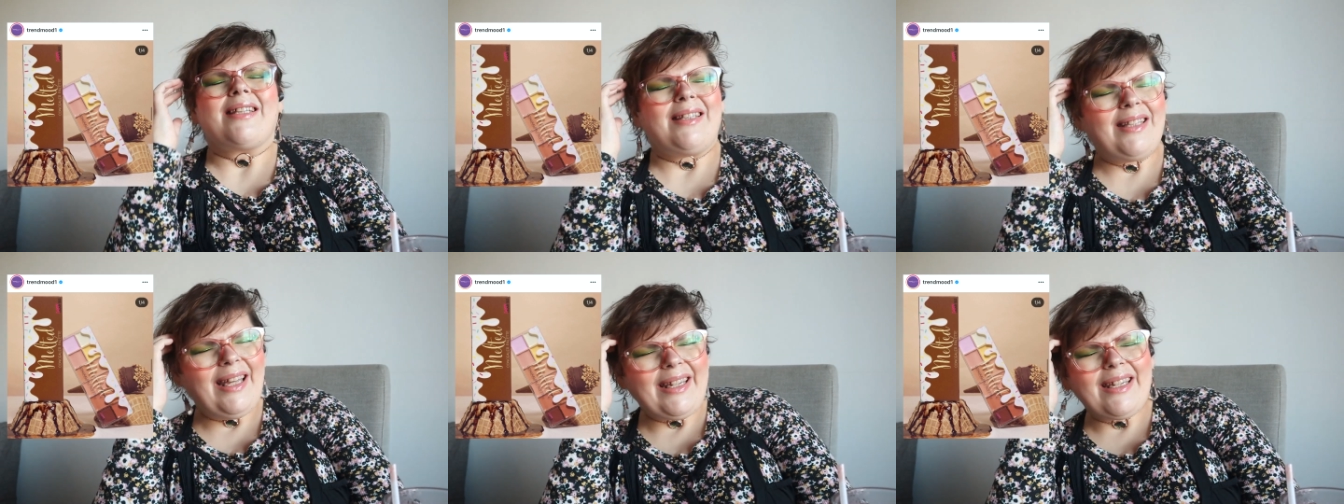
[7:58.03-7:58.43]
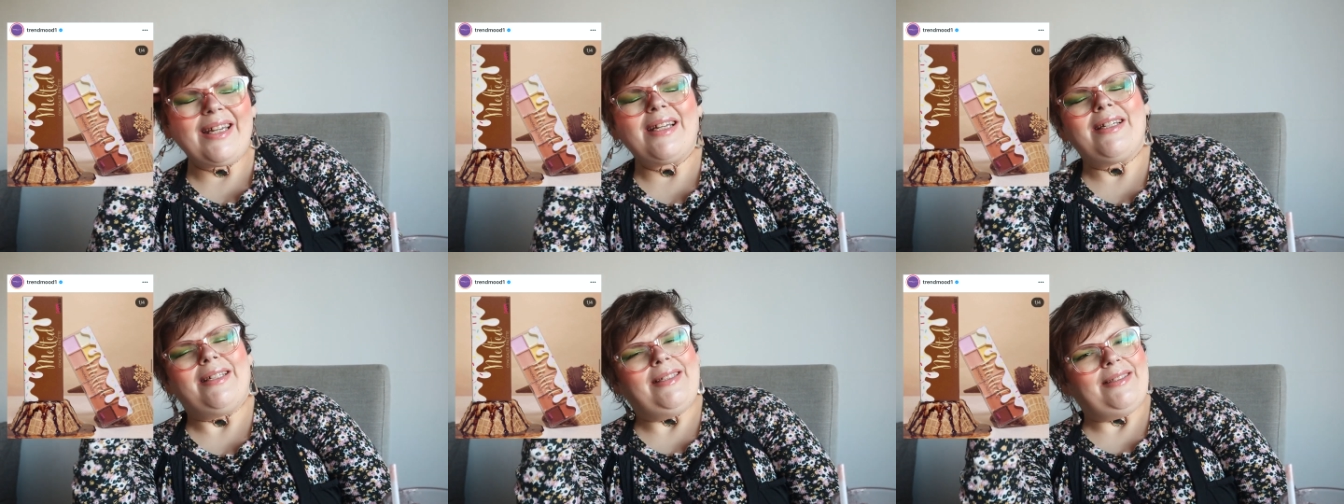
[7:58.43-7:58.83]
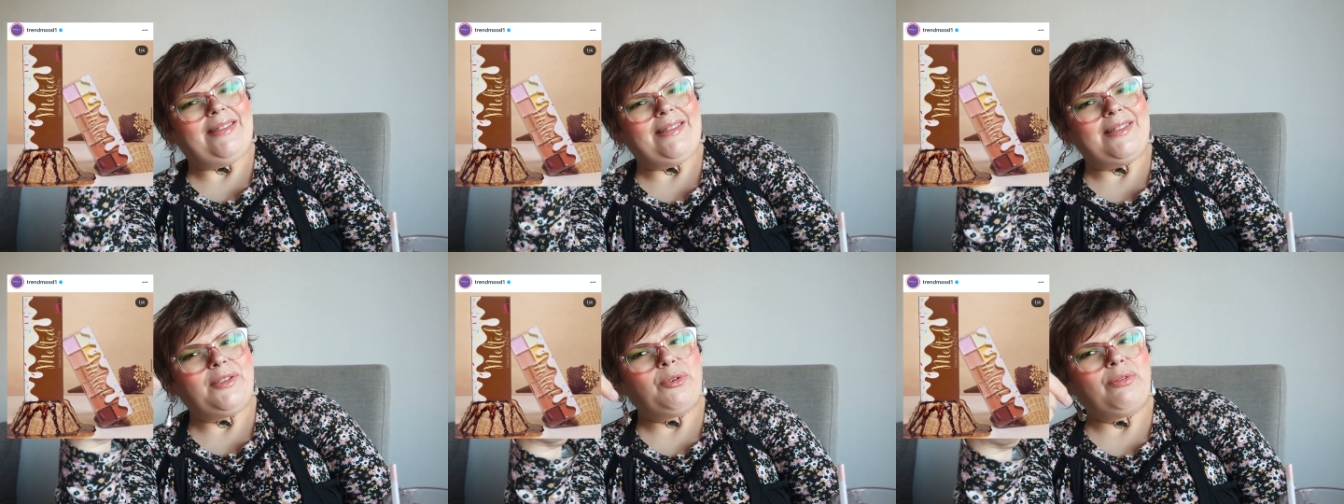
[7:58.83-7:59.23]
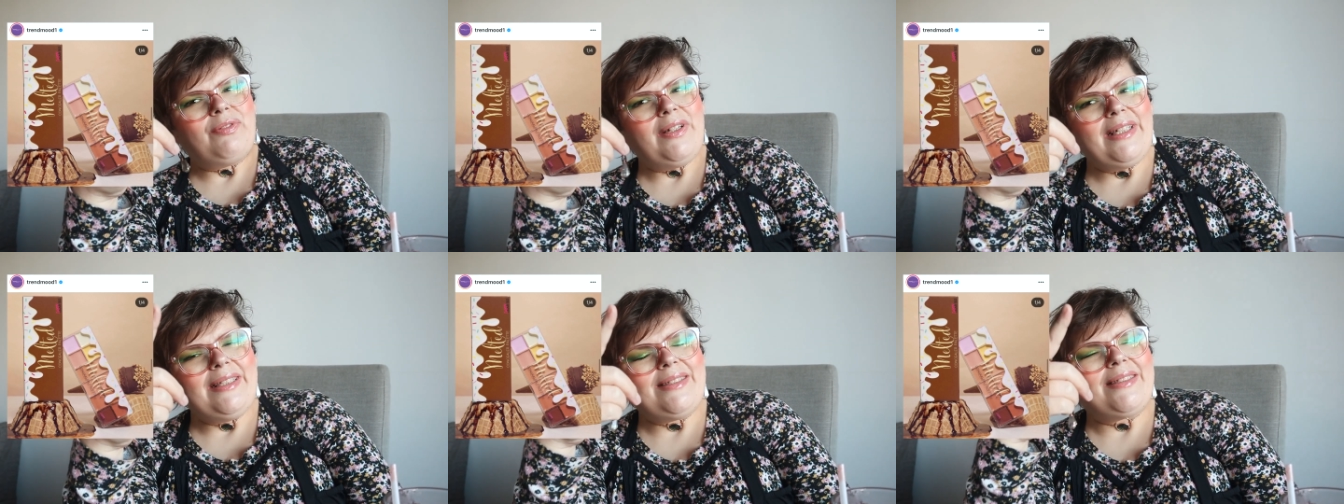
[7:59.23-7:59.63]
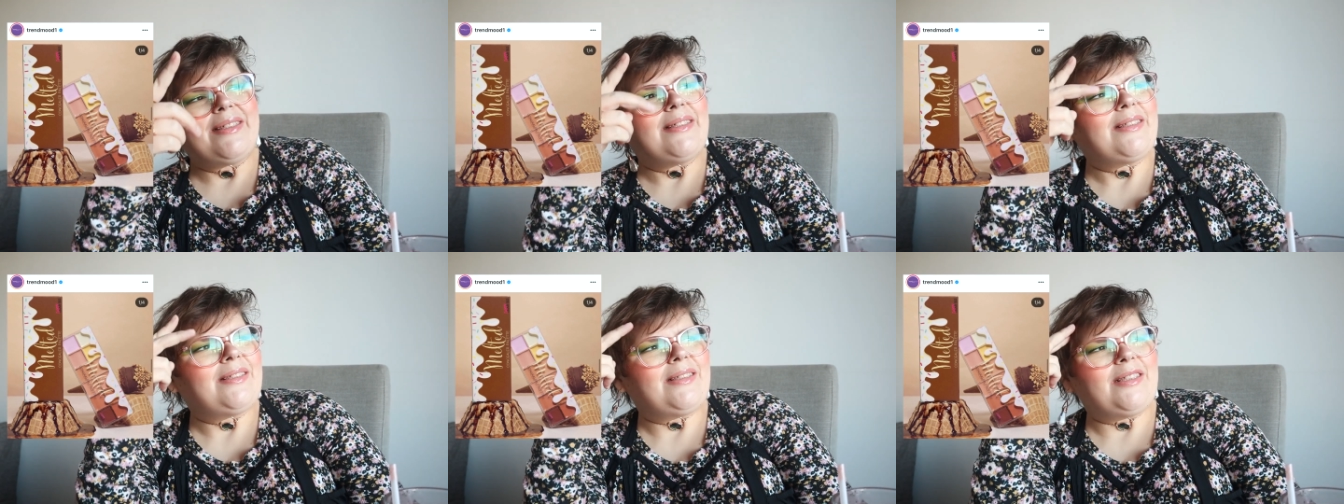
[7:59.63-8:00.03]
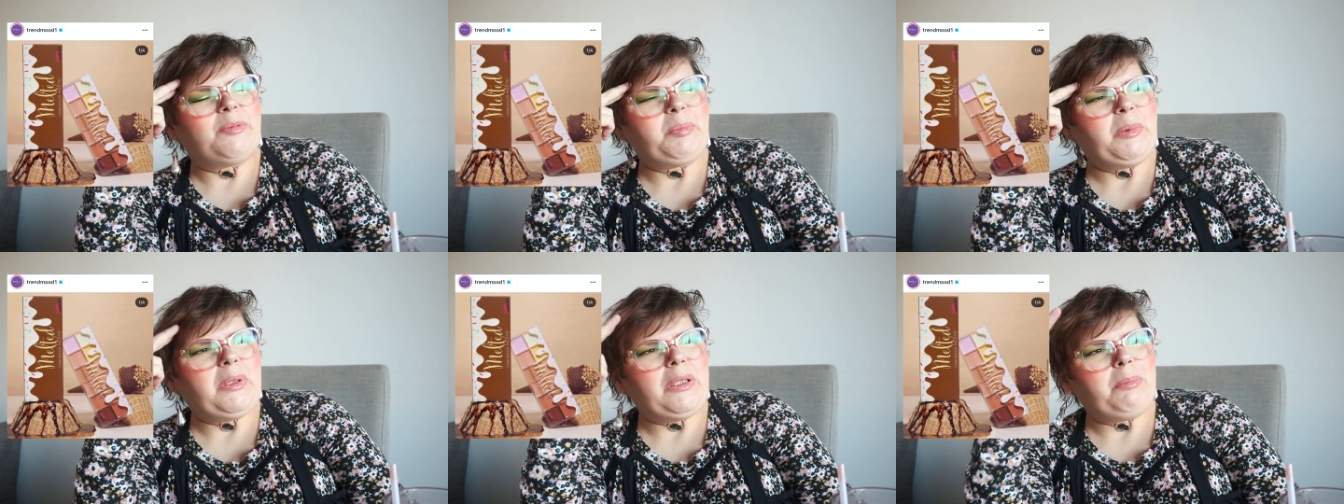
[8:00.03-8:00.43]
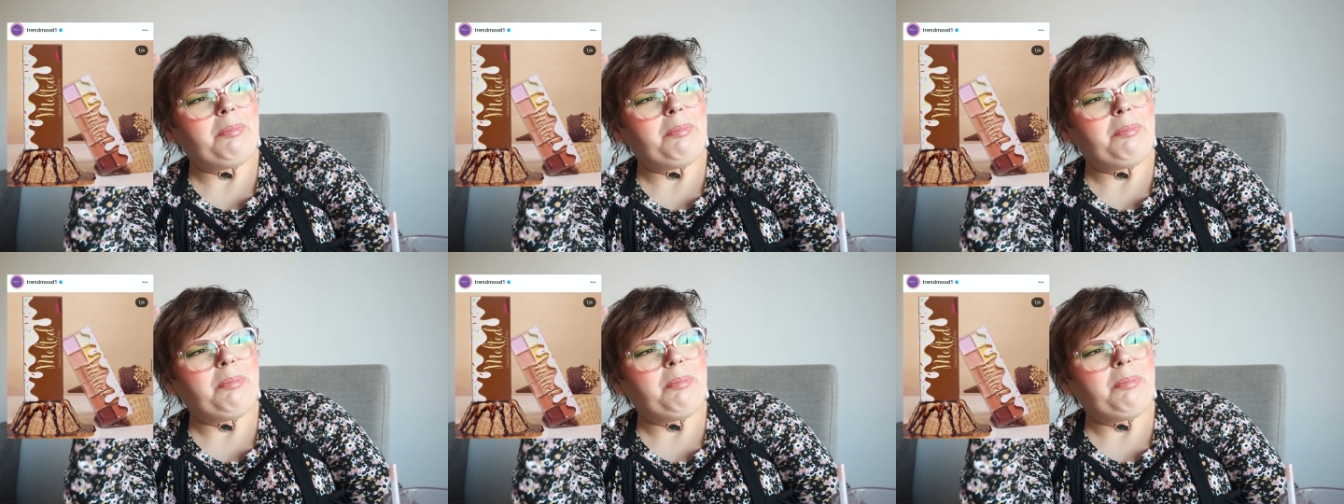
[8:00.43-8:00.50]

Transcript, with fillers: like, is this Too Faced? Is this Beauty